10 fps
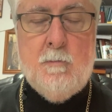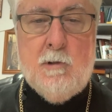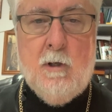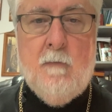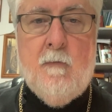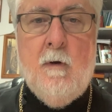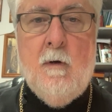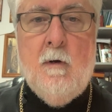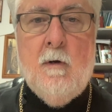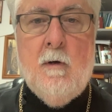to observe
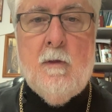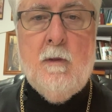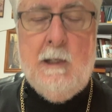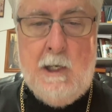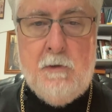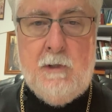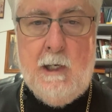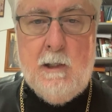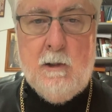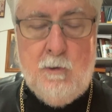the eighth
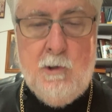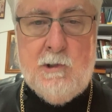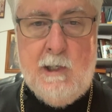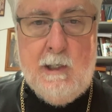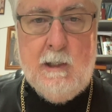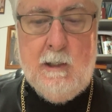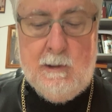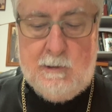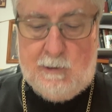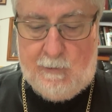day, the Lord's day,
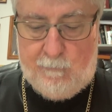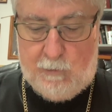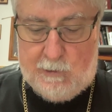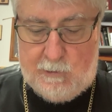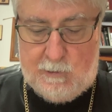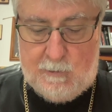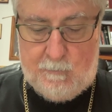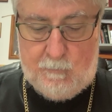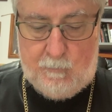as a day of rest.